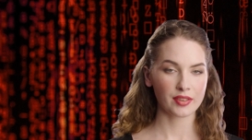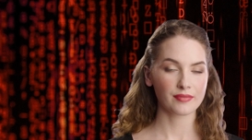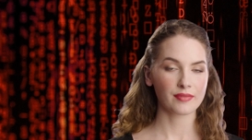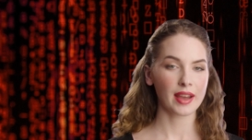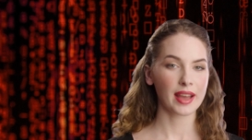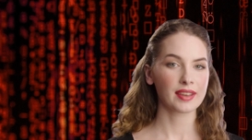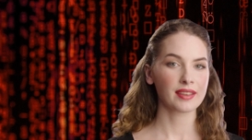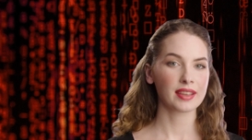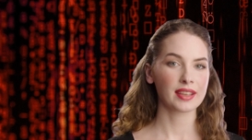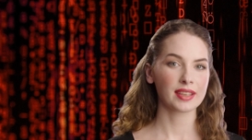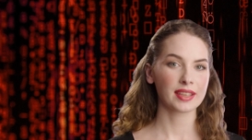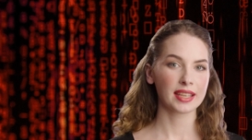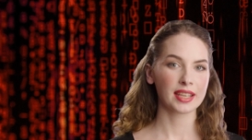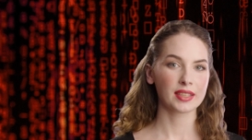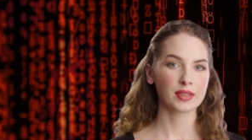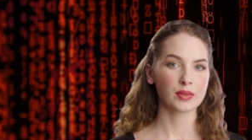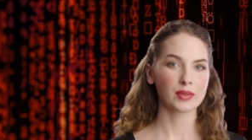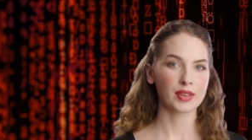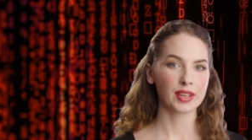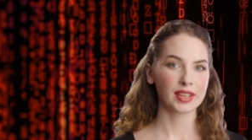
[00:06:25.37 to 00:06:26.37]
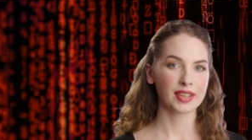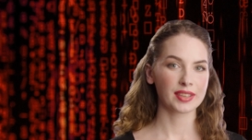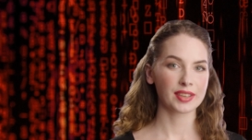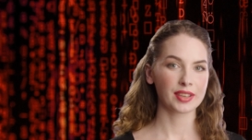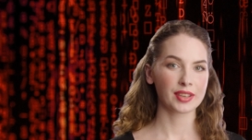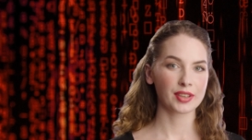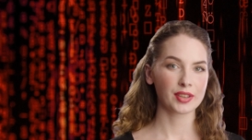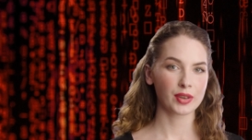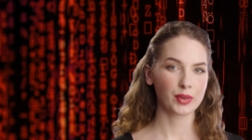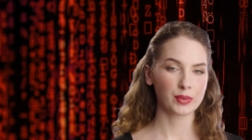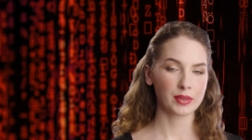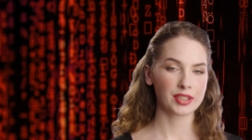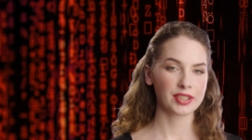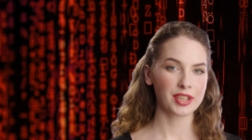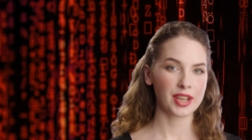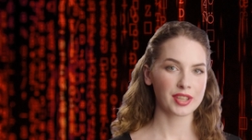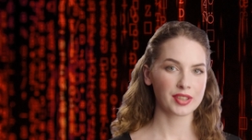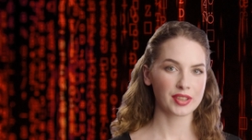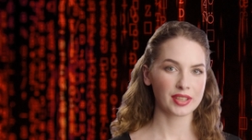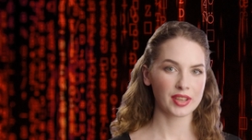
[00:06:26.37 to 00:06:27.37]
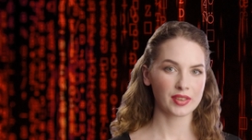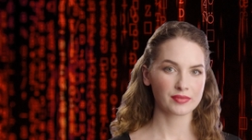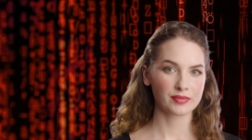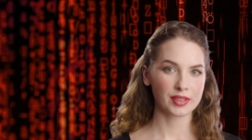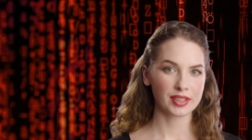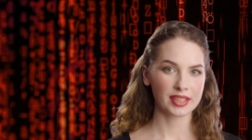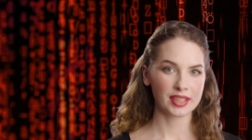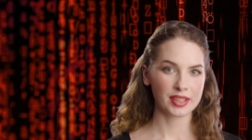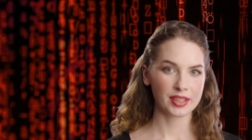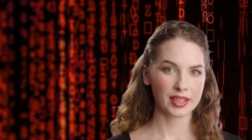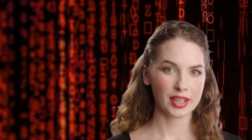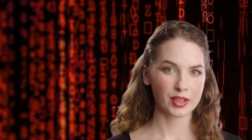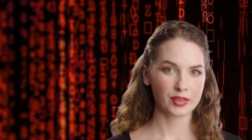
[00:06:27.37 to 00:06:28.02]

devices has created new attack surfaces